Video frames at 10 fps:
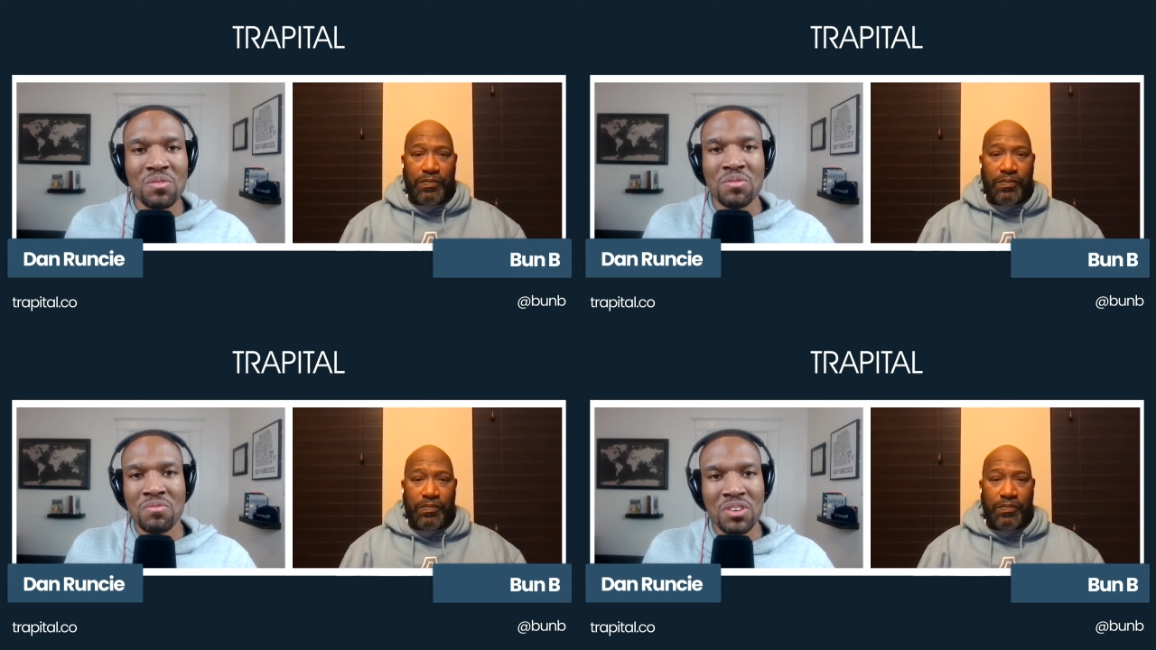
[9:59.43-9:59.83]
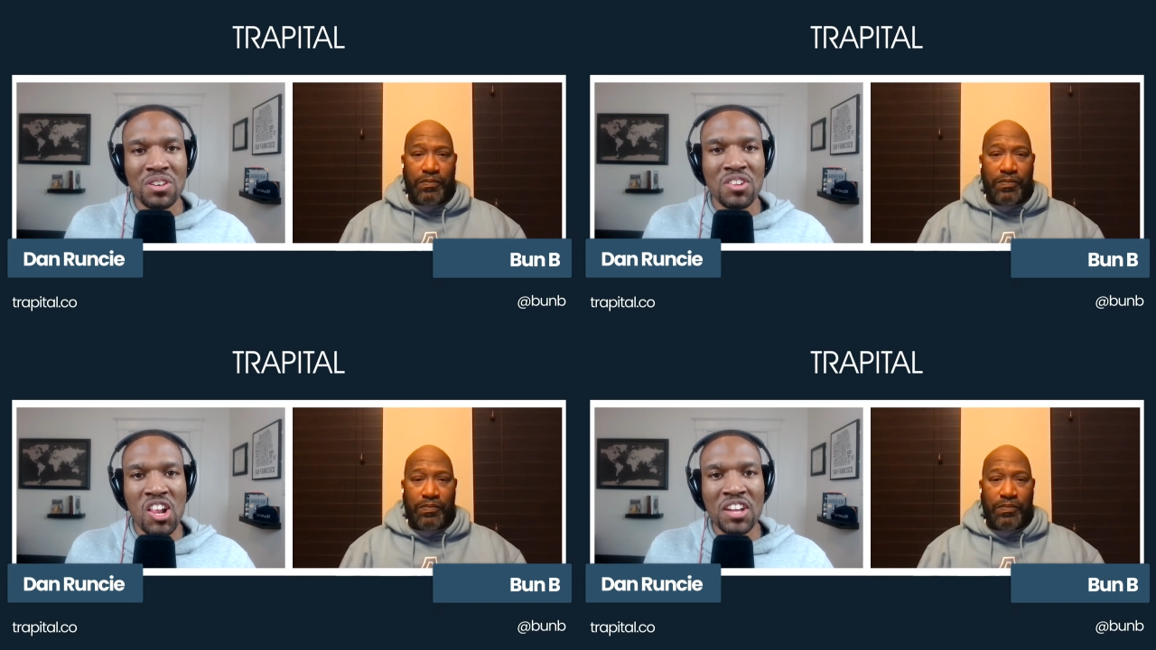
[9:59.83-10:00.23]
Speaker 1: the
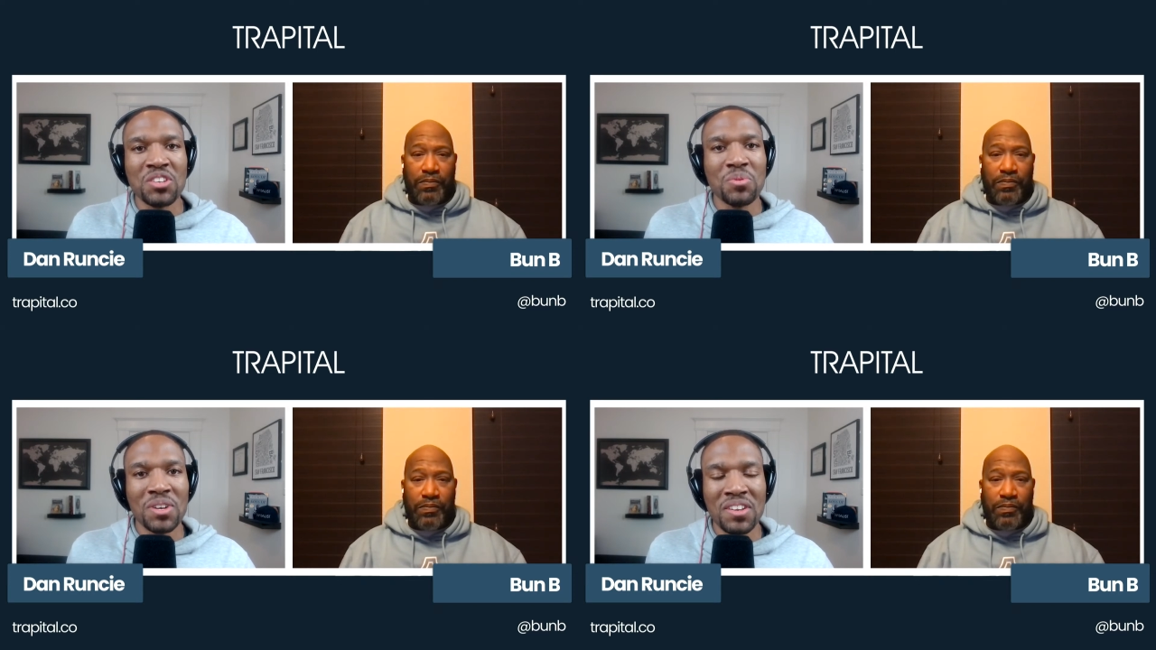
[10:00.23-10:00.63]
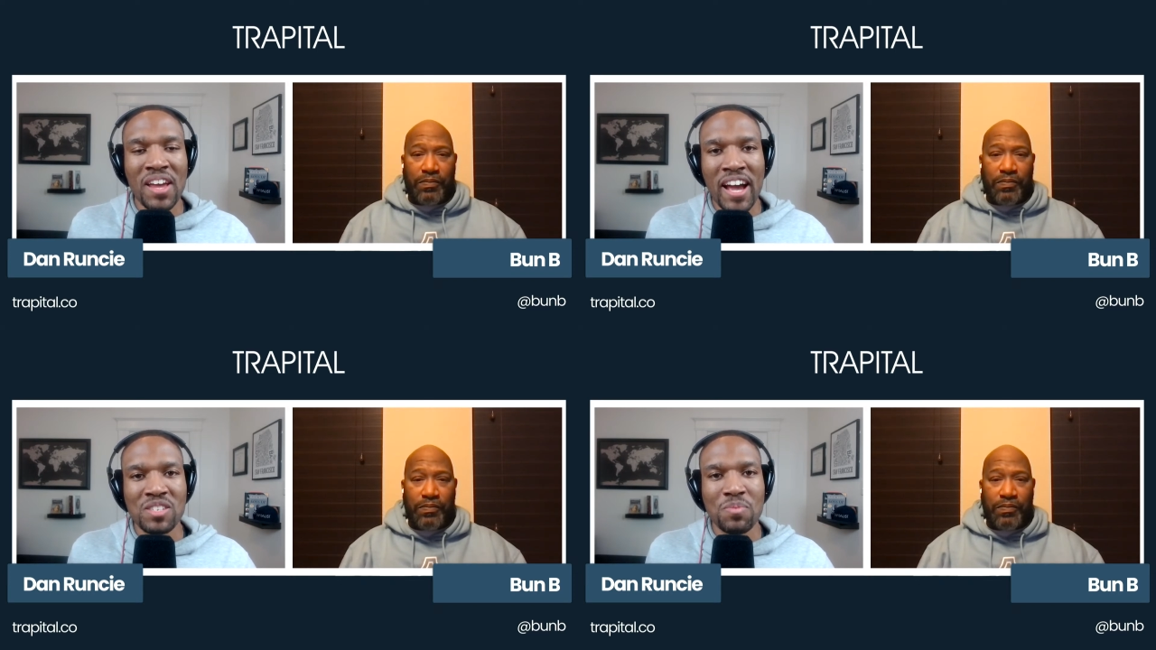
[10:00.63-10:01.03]
genuine
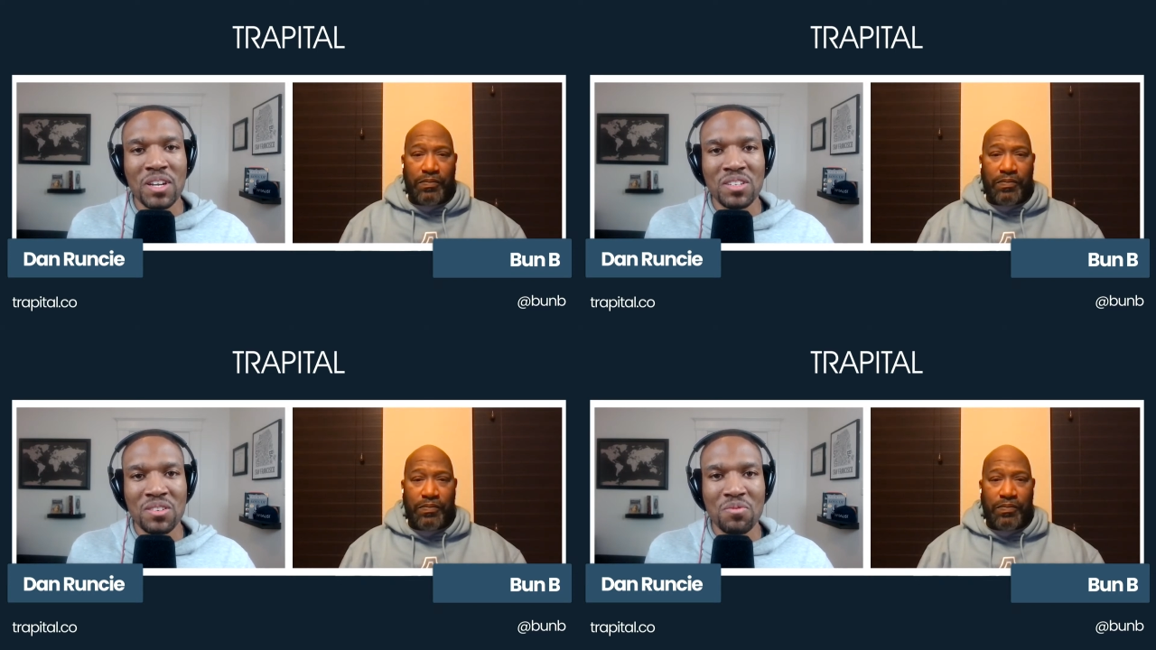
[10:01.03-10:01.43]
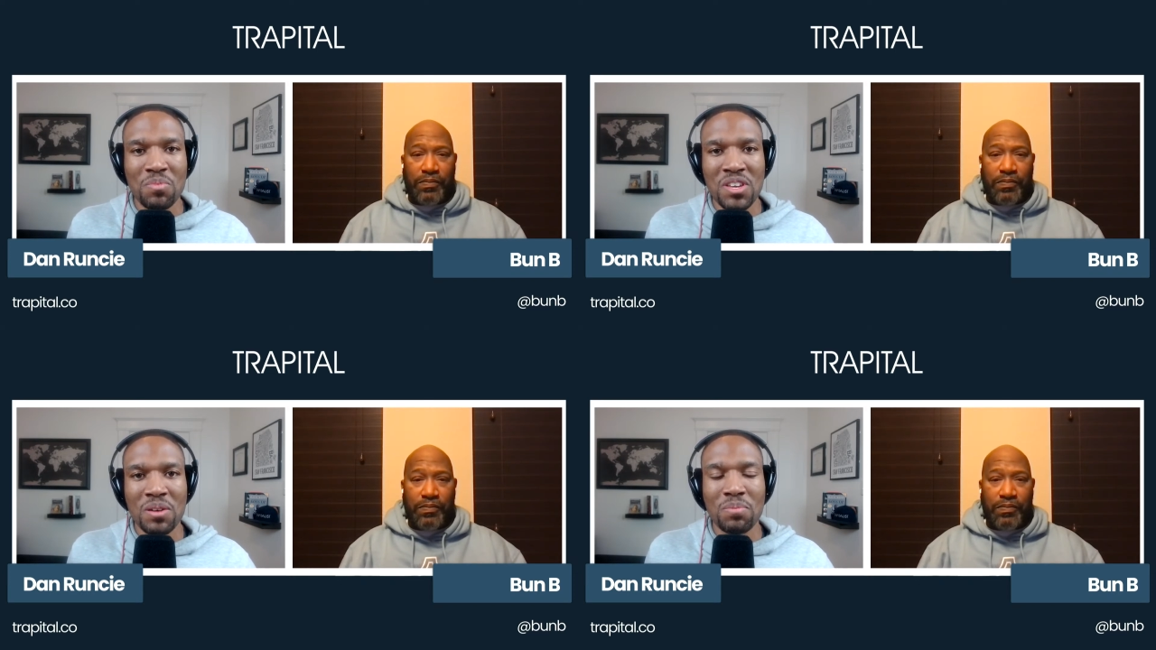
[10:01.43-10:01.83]
aspect of
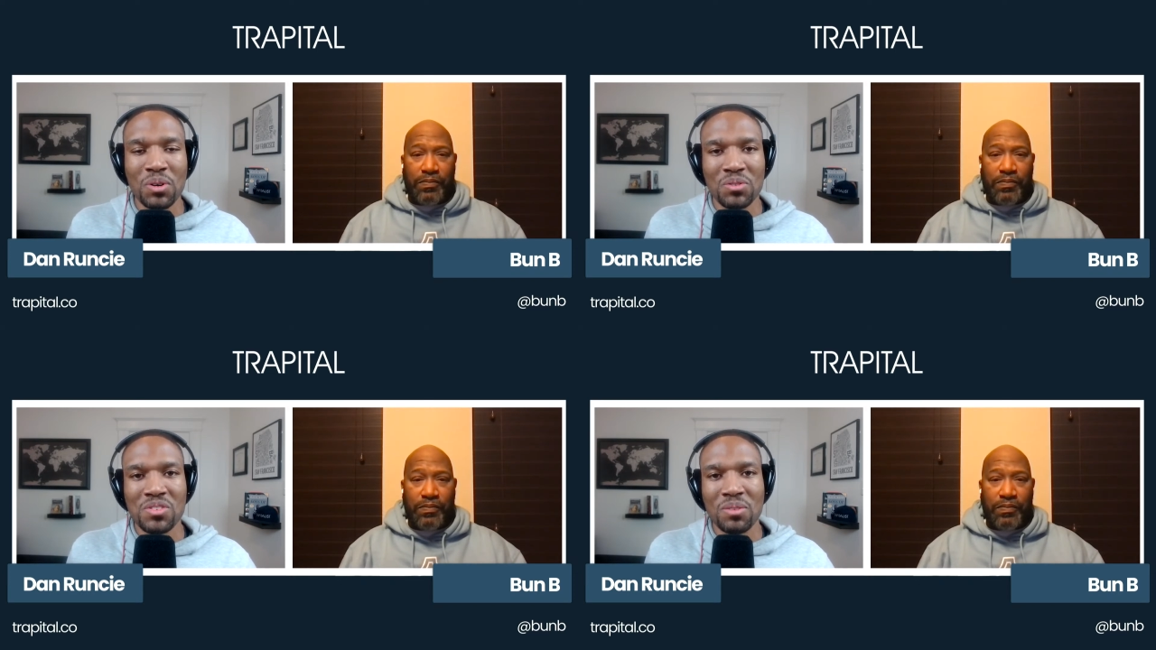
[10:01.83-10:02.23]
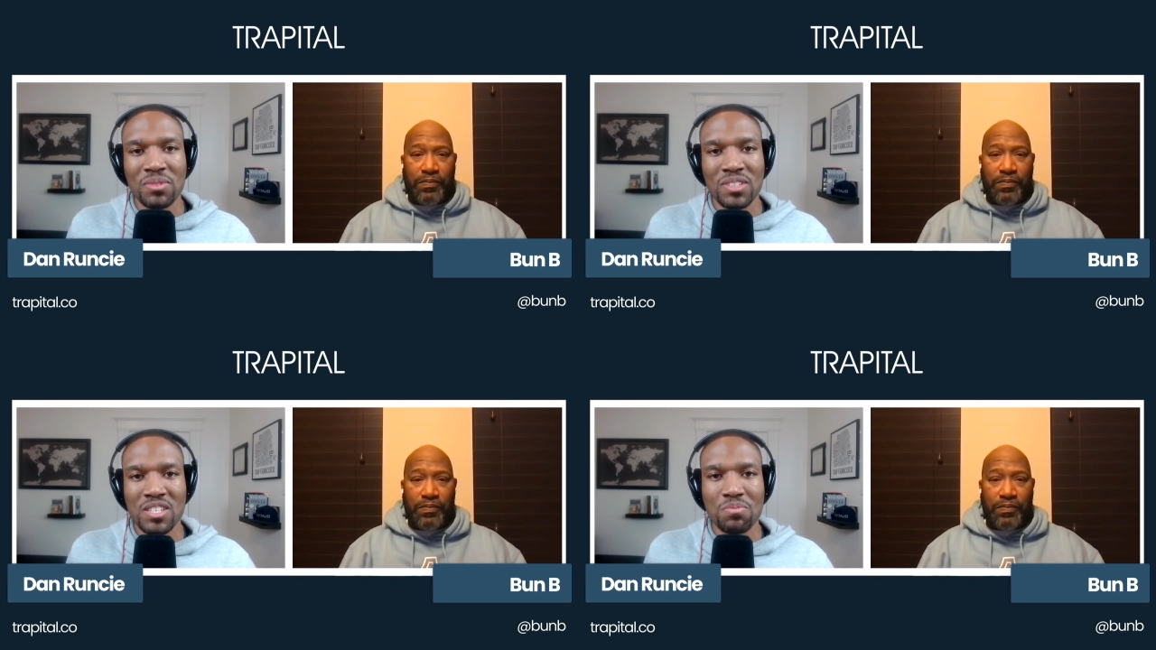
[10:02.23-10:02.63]
being both someone that's